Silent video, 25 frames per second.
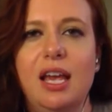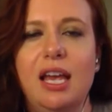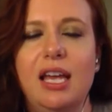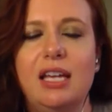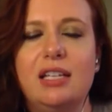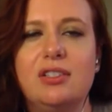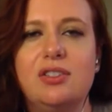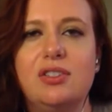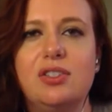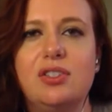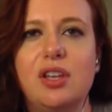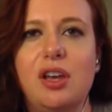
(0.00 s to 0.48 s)

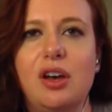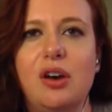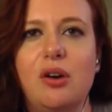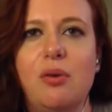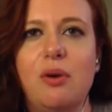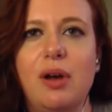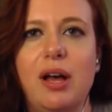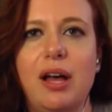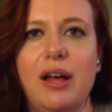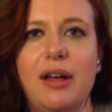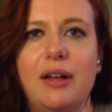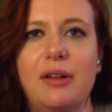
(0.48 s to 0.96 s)
And
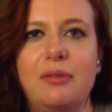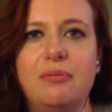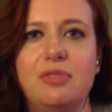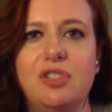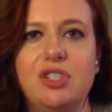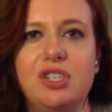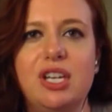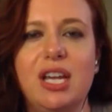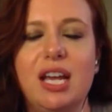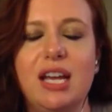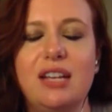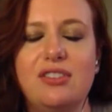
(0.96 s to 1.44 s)
so um,
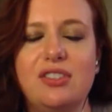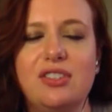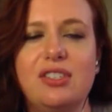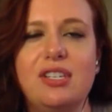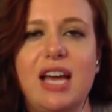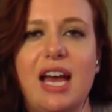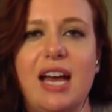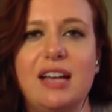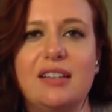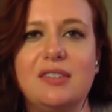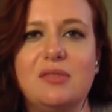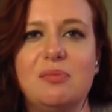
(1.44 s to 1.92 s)
she had just
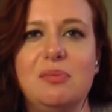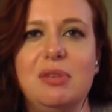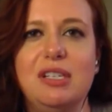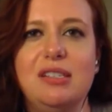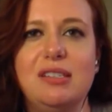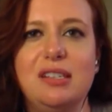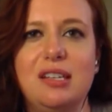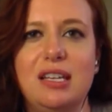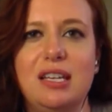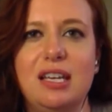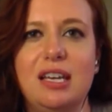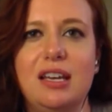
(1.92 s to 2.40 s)
asked me
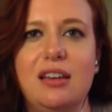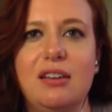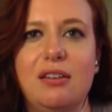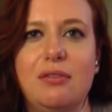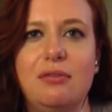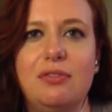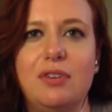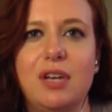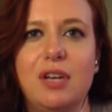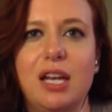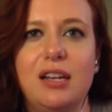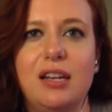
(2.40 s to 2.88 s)
to
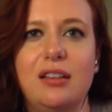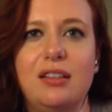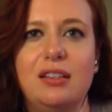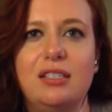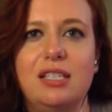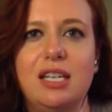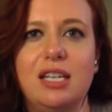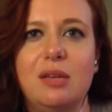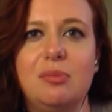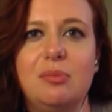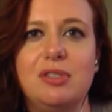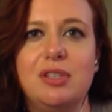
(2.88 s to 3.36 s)
give kind of the
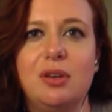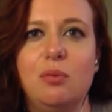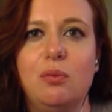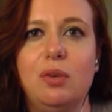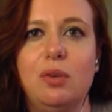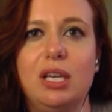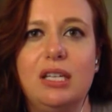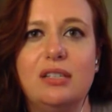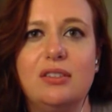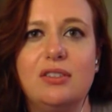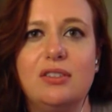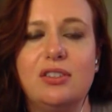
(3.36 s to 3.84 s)
tips that
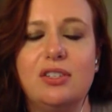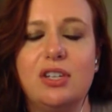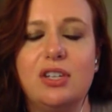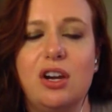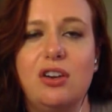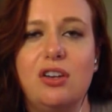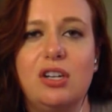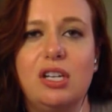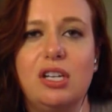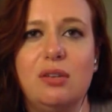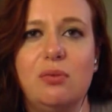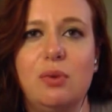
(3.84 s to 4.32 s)
we get
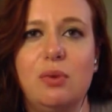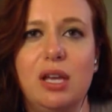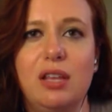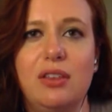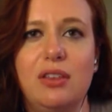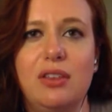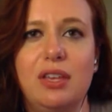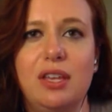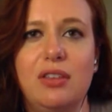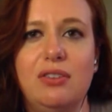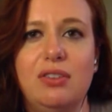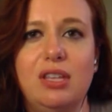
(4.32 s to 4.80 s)
started
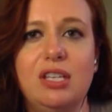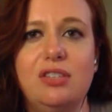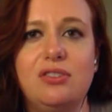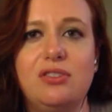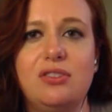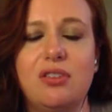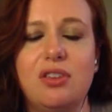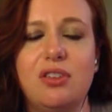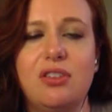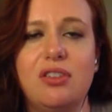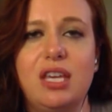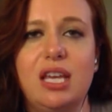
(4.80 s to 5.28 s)
with. And these
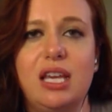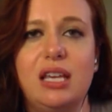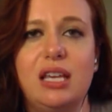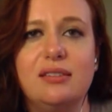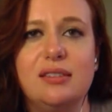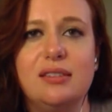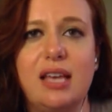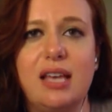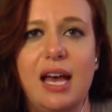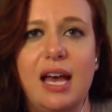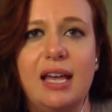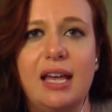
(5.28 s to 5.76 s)
are the
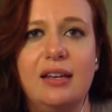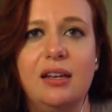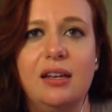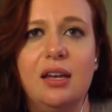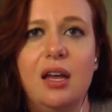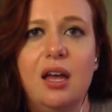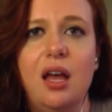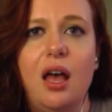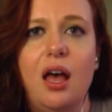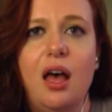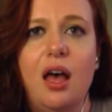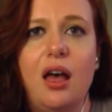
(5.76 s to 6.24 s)
things that
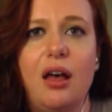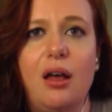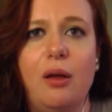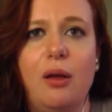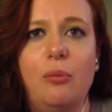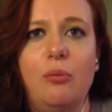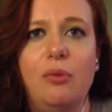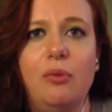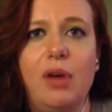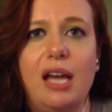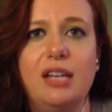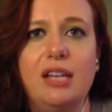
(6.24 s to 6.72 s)

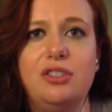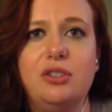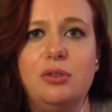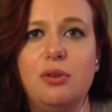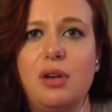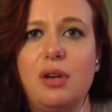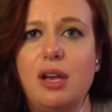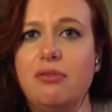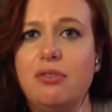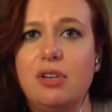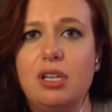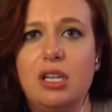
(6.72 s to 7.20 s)
um, I do
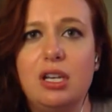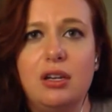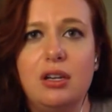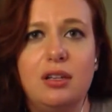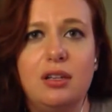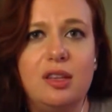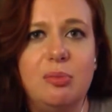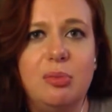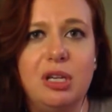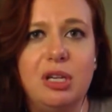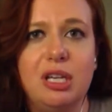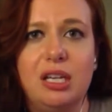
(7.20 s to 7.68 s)
every year
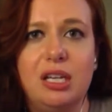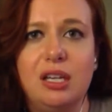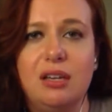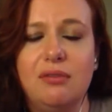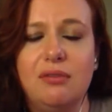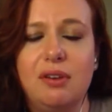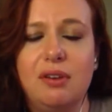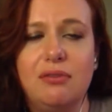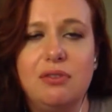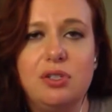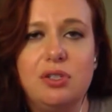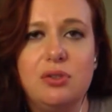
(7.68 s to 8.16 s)
at the
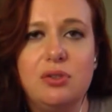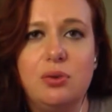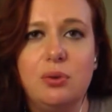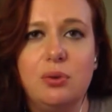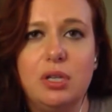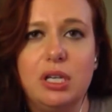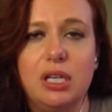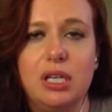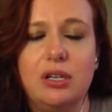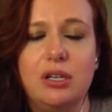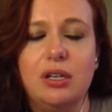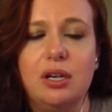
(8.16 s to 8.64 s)
beginning of every
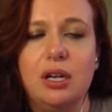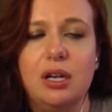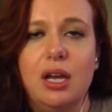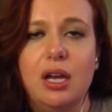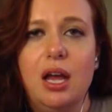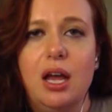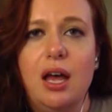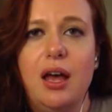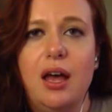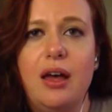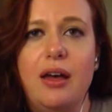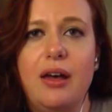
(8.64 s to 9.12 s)
school year
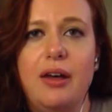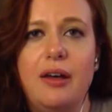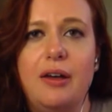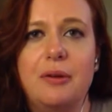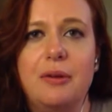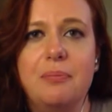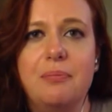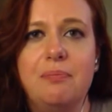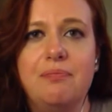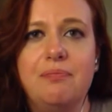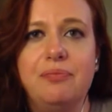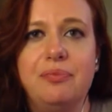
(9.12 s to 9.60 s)

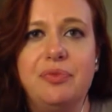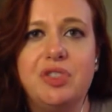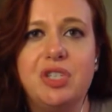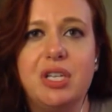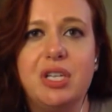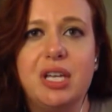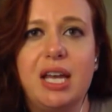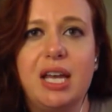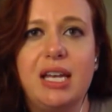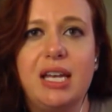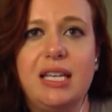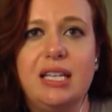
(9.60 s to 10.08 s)
um,
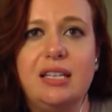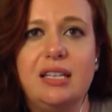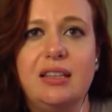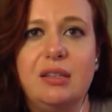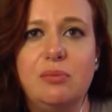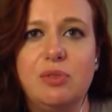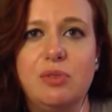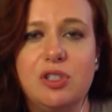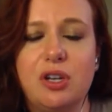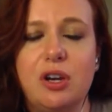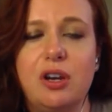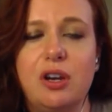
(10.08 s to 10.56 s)
to kind of
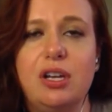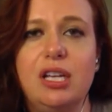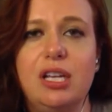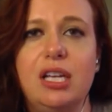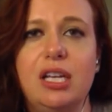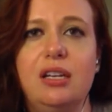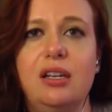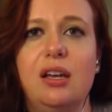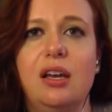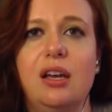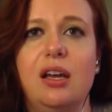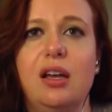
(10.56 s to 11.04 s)
get them
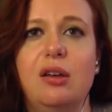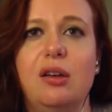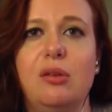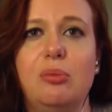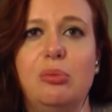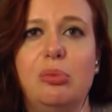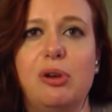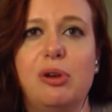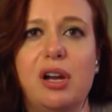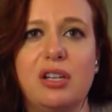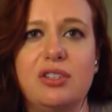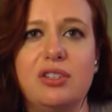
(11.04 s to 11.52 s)
started,
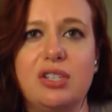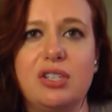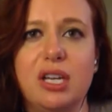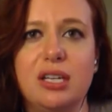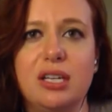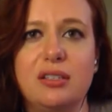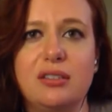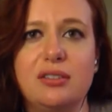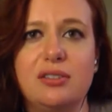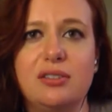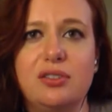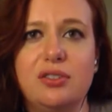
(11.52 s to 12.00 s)
um,
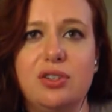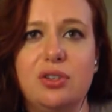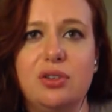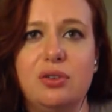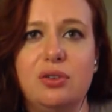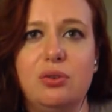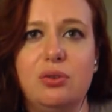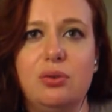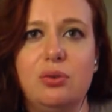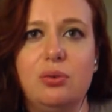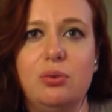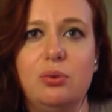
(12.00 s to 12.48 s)
projects
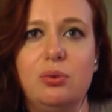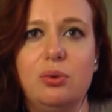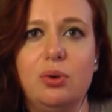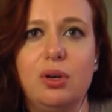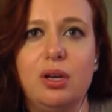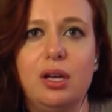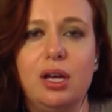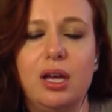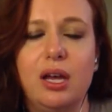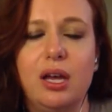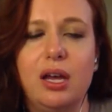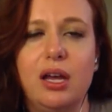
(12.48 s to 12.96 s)

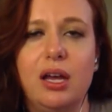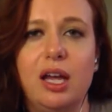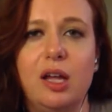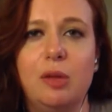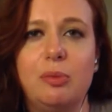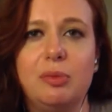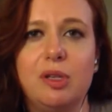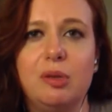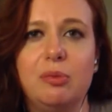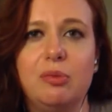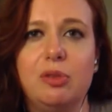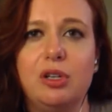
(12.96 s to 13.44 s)
to uh,
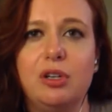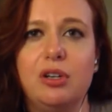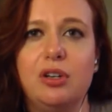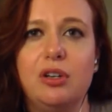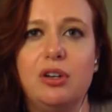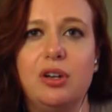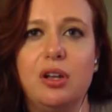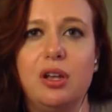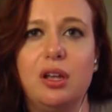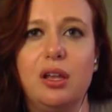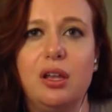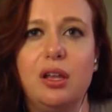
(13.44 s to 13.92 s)
help them
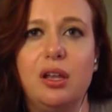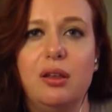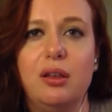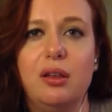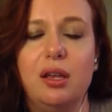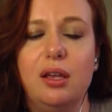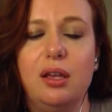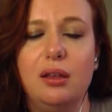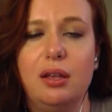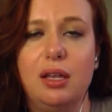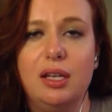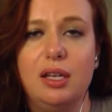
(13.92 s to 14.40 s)
learn
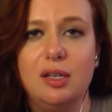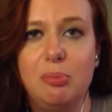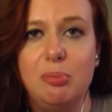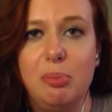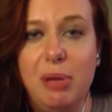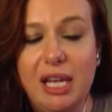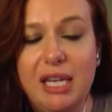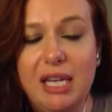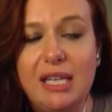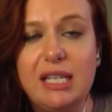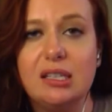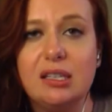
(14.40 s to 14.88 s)

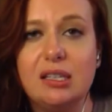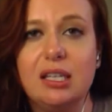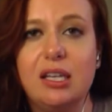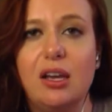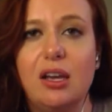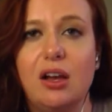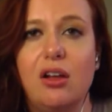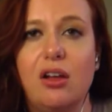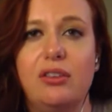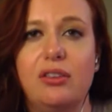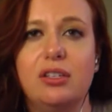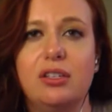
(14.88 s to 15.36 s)

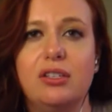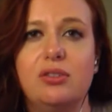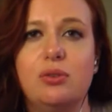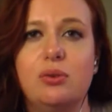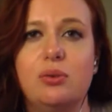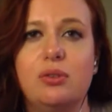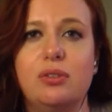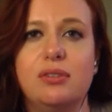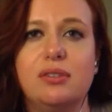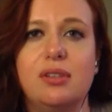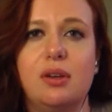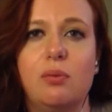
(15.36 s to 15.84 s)
independently all the
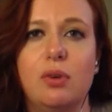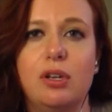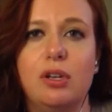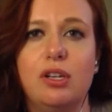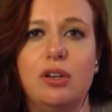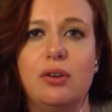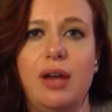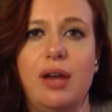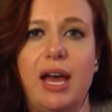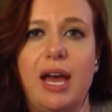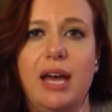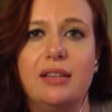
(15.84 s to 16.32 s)
tools that
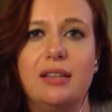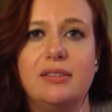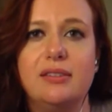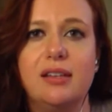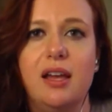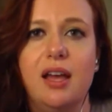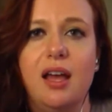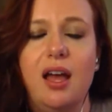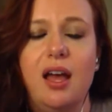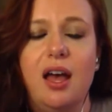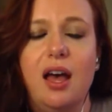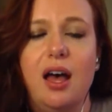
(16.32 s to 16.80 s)
OneNote has.
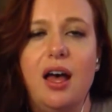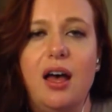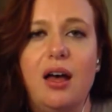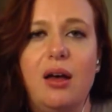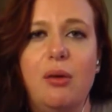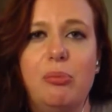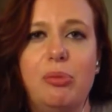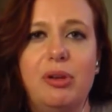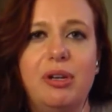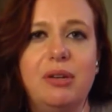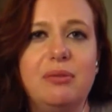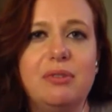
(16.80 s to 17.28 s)

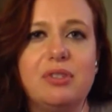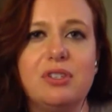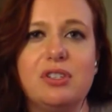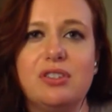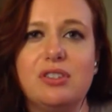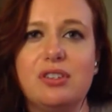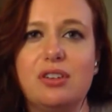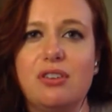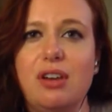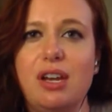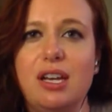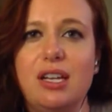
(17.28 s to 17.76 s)
Uh, but it was
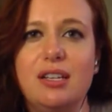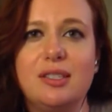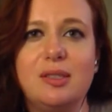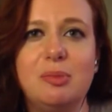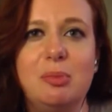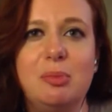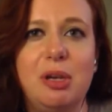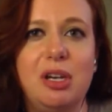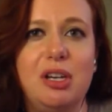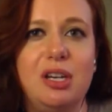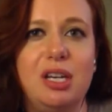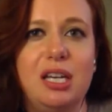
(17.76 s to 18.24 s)
just a great
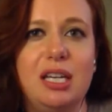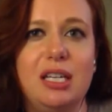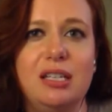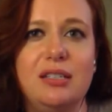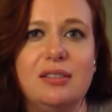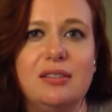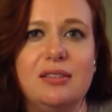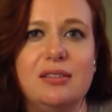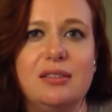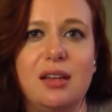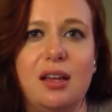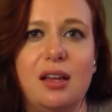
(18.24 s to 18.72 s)

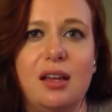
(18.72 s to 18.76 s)
experience.